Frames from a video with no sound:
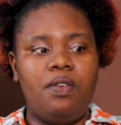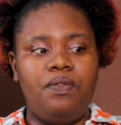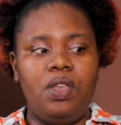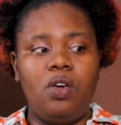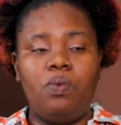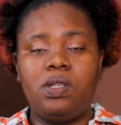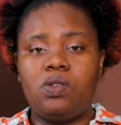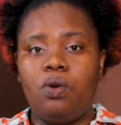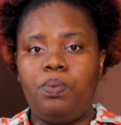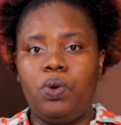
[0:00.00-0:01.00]
The video
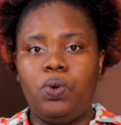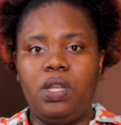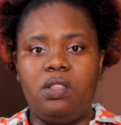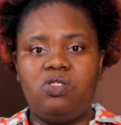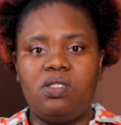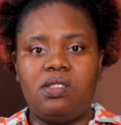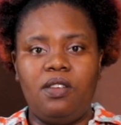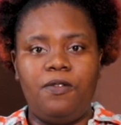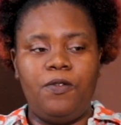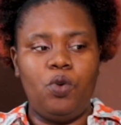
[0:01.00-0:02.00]
was uploaded just
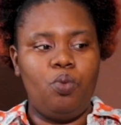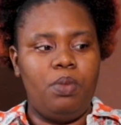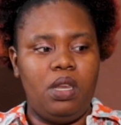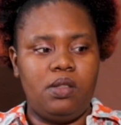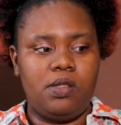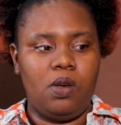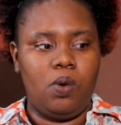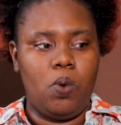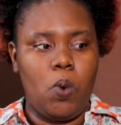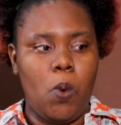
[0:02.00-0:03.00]
a few minutes
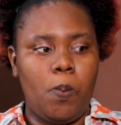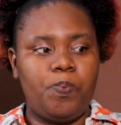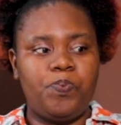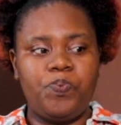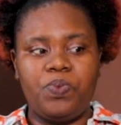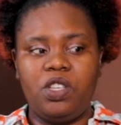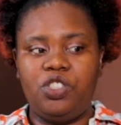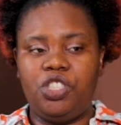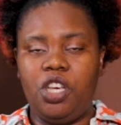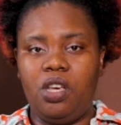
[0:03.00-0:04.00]
ago.
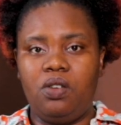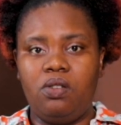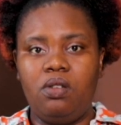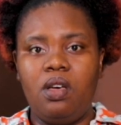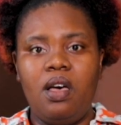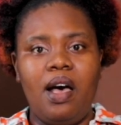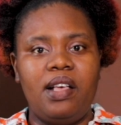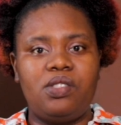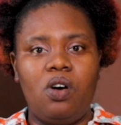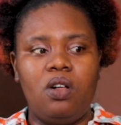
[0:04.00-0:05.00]
Shane O
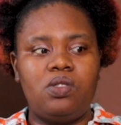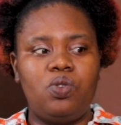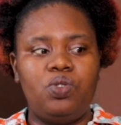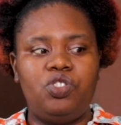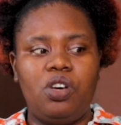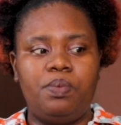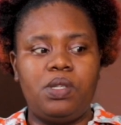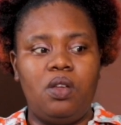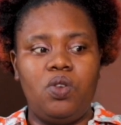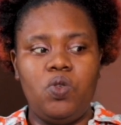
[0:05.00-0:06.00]
has also
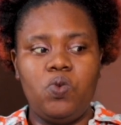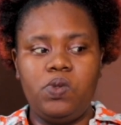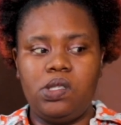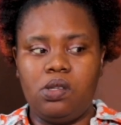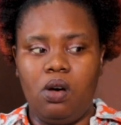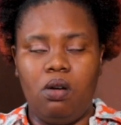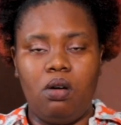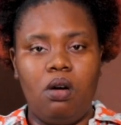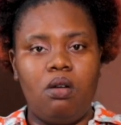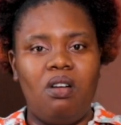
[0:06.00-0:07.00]
dropped a new
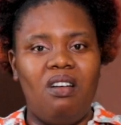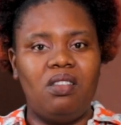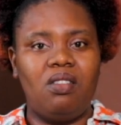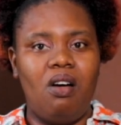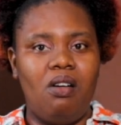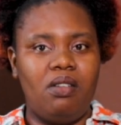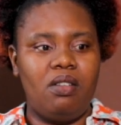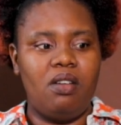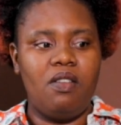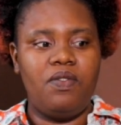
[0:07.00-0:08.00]
song called On
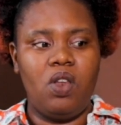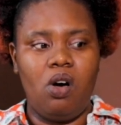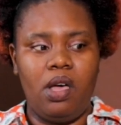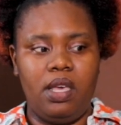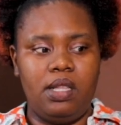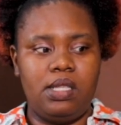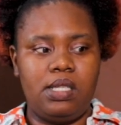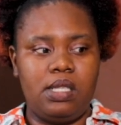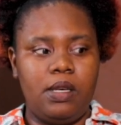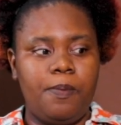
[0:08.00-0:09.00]
and Off
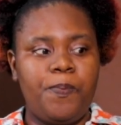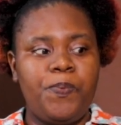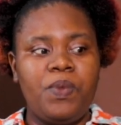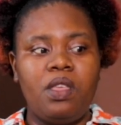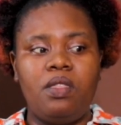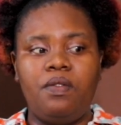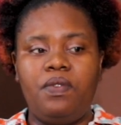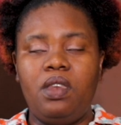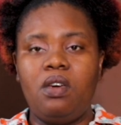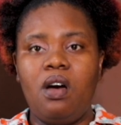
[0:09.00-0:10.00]
Loyalty the
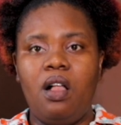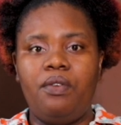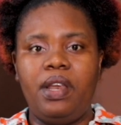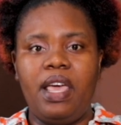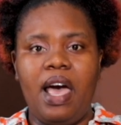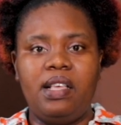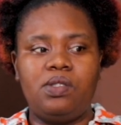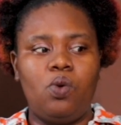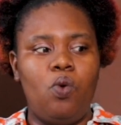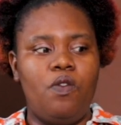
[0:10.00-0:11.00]
video already
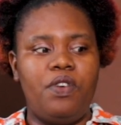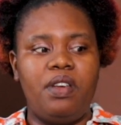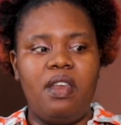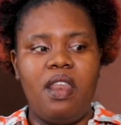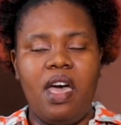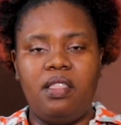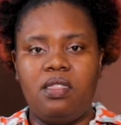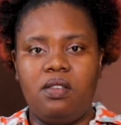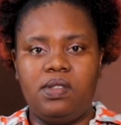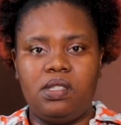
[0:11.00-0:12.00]
has over
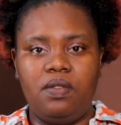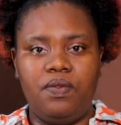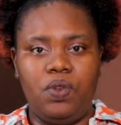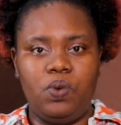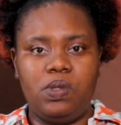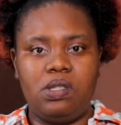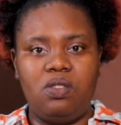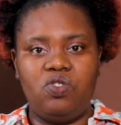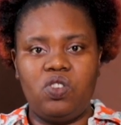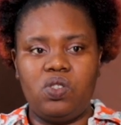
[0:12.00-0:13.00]
9,000 views
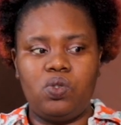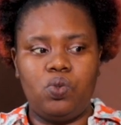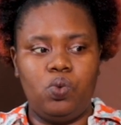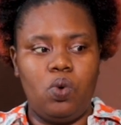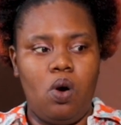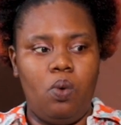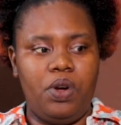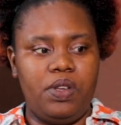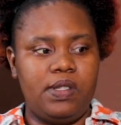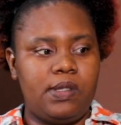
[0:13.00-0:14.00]
in just two
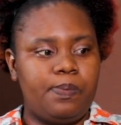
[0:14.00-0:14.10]
hours.